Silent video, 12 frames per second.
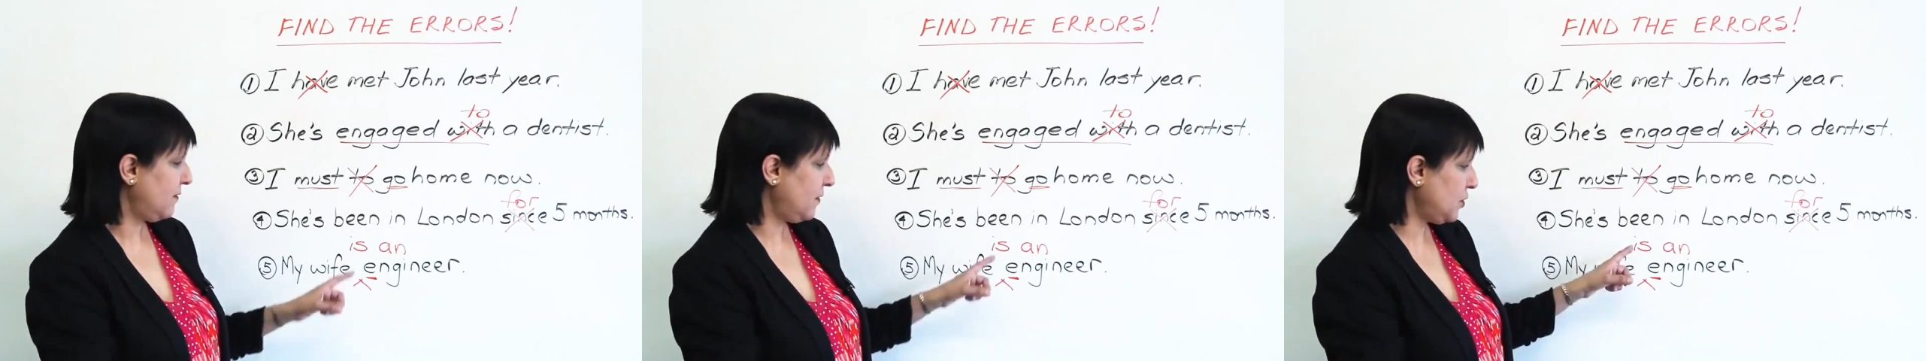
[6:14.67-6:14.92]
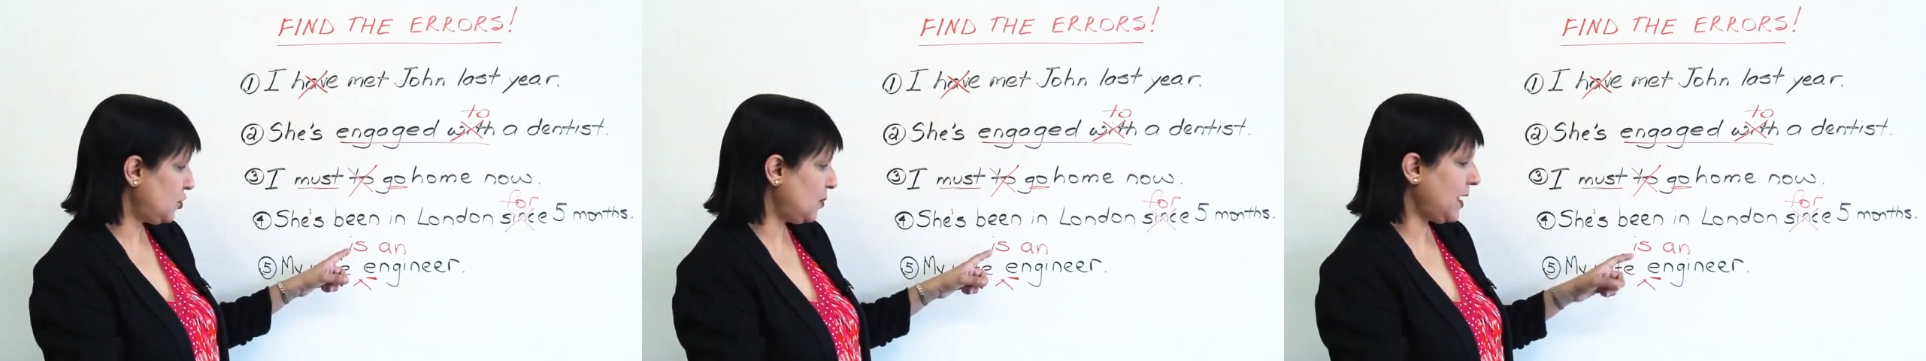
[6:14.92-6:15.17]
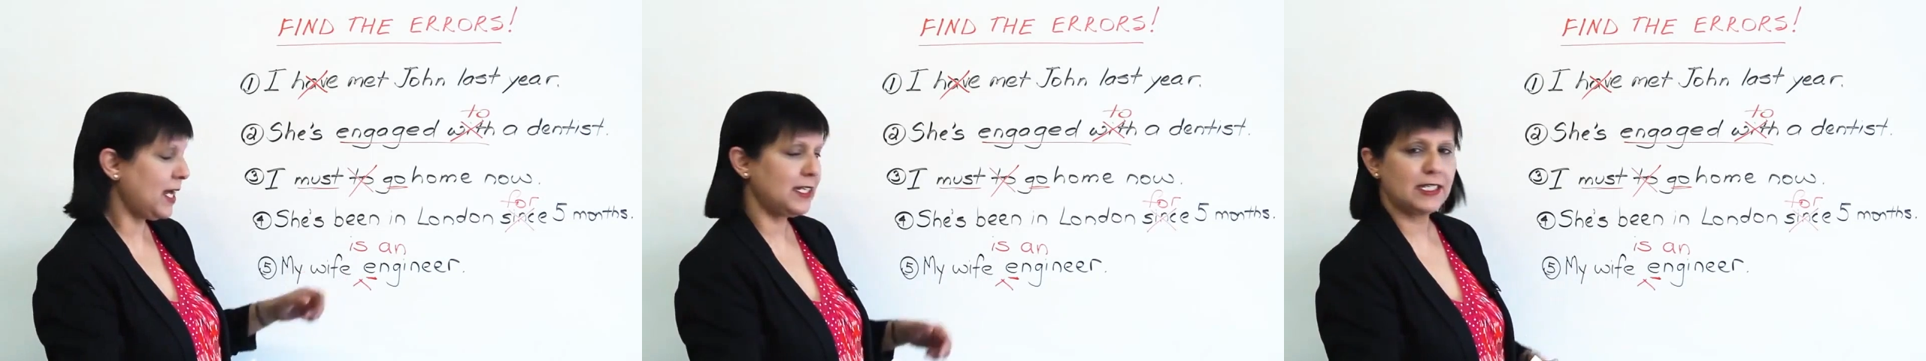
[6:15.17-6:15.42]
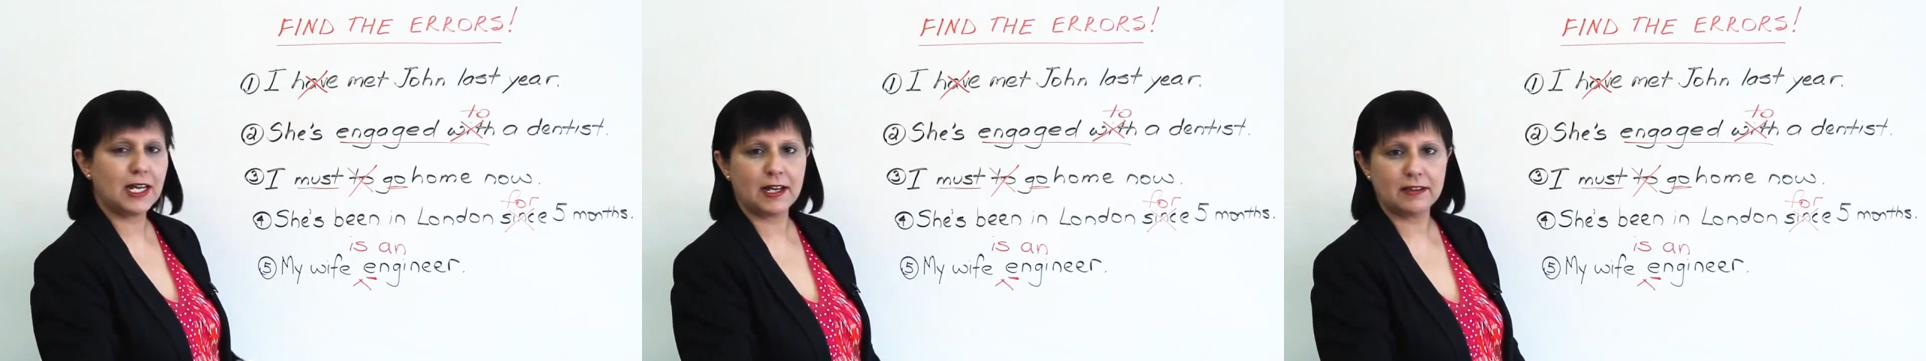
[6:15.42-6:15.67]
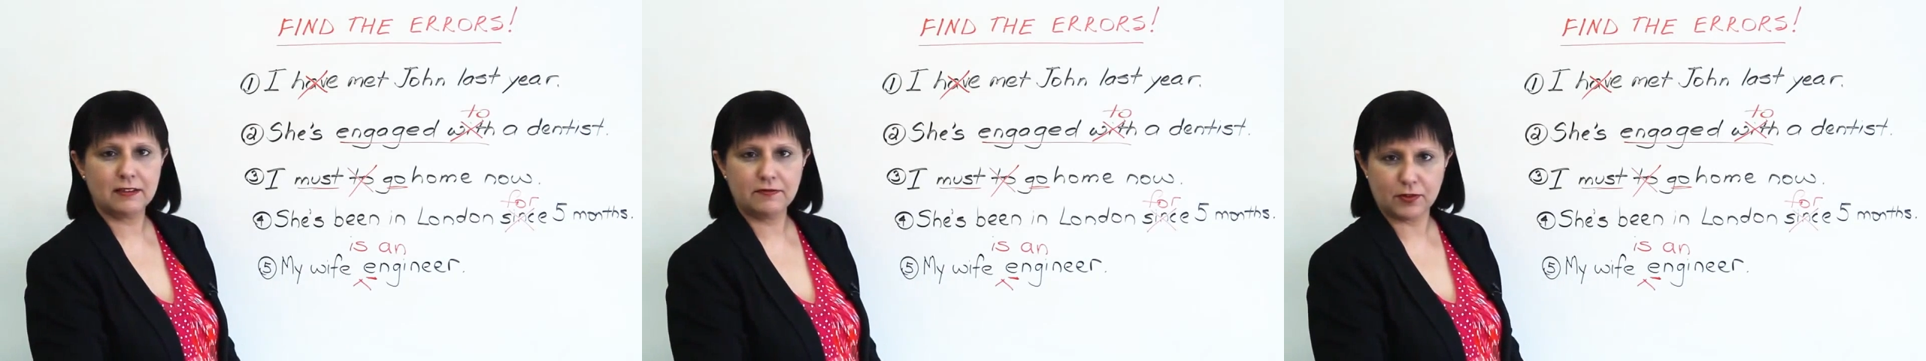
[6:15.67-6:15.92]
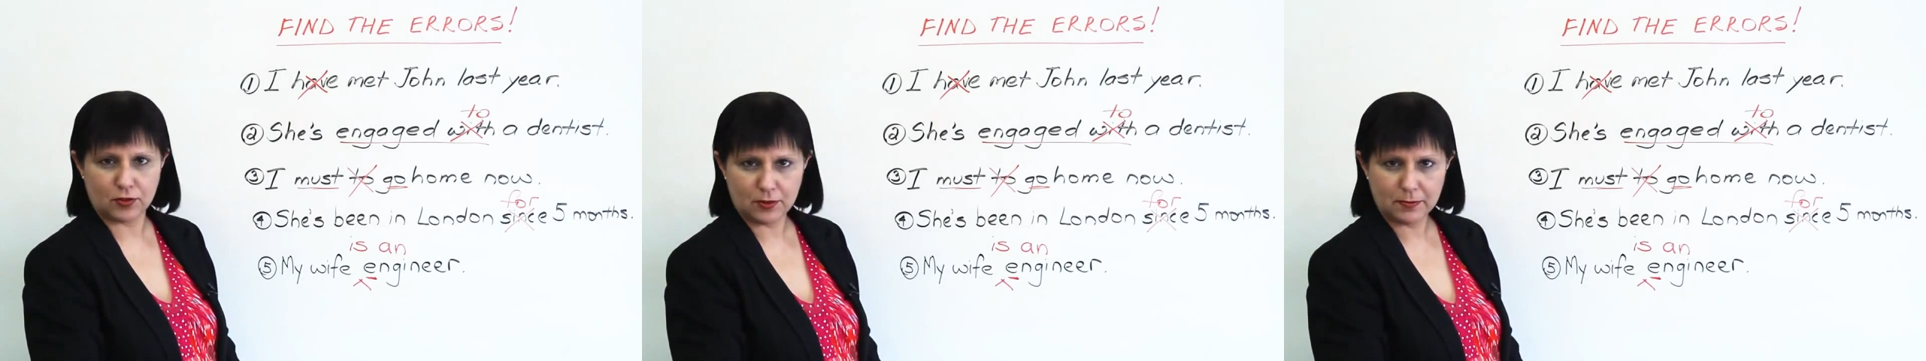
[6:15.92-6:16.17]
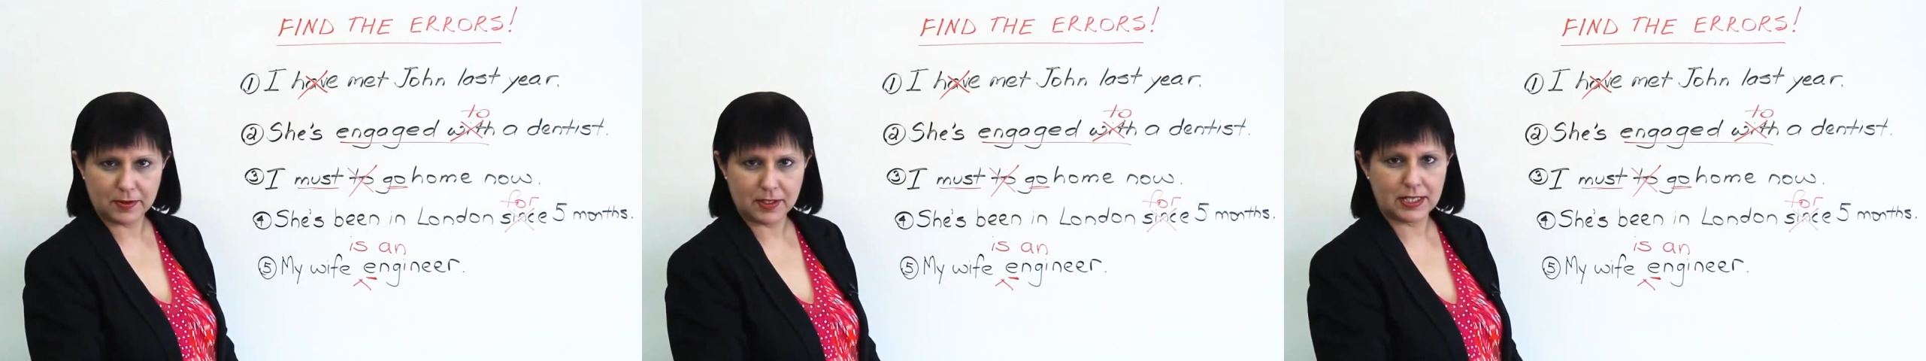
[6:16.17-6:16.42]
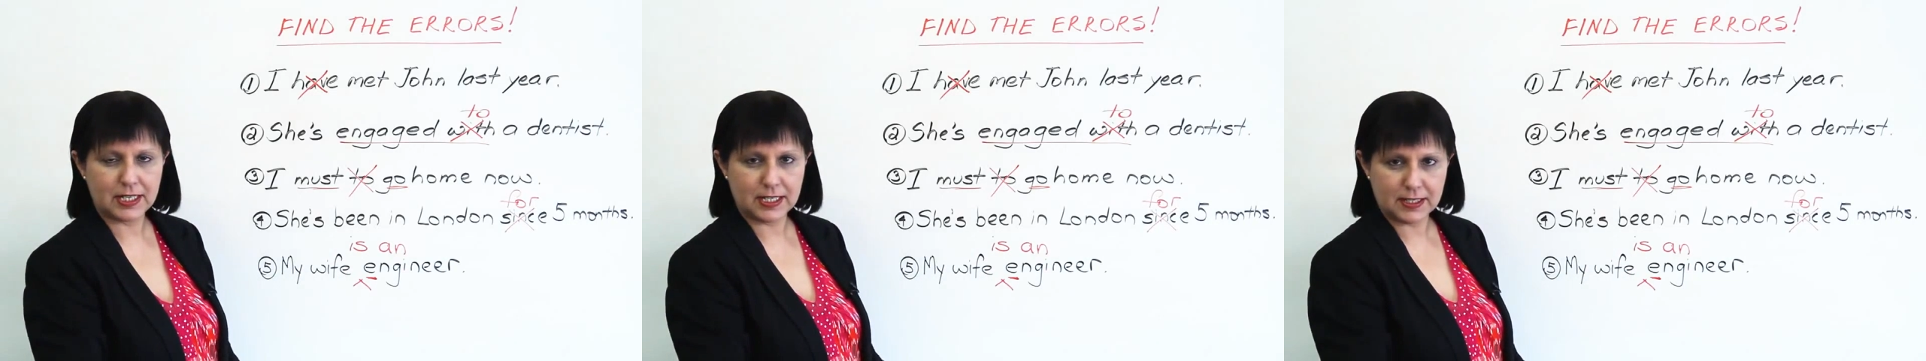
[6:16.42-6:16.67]
First, we had to add the verb,
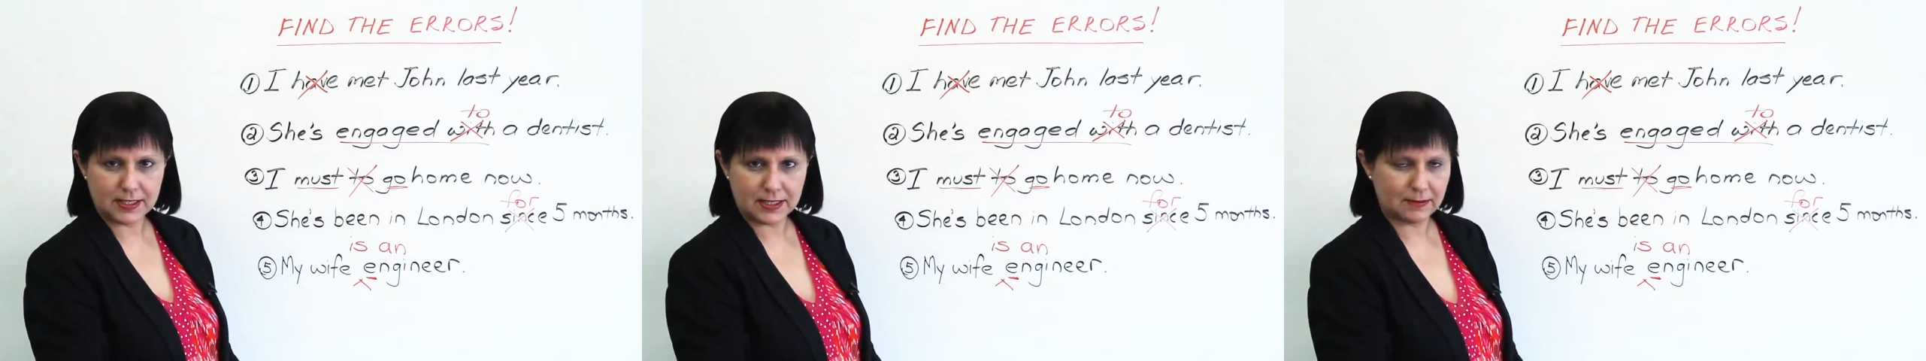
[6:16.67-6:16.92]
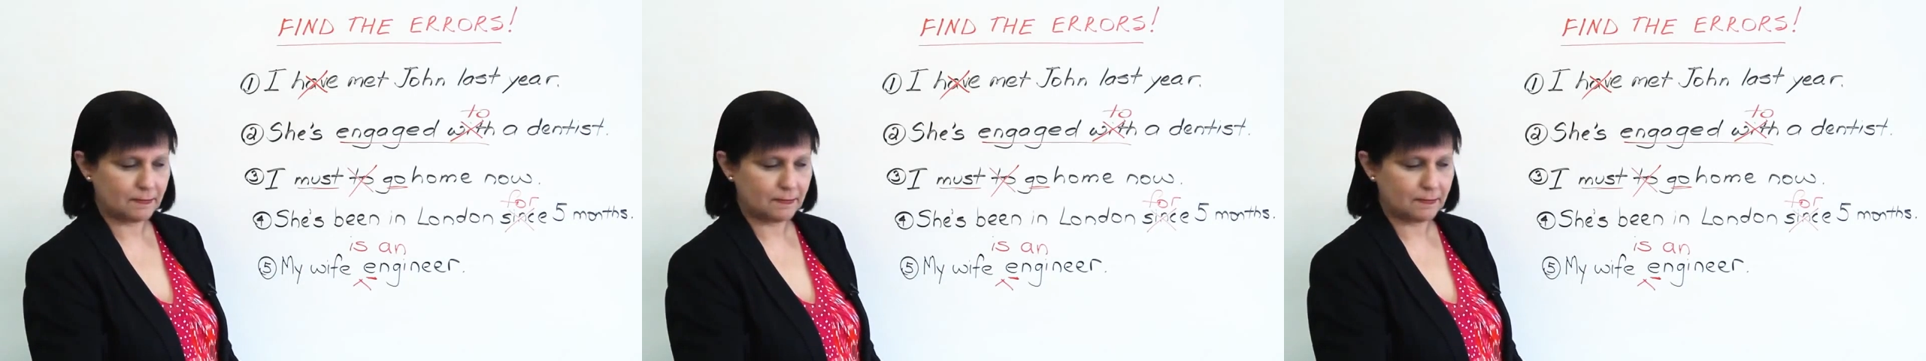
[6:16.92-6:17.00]
is.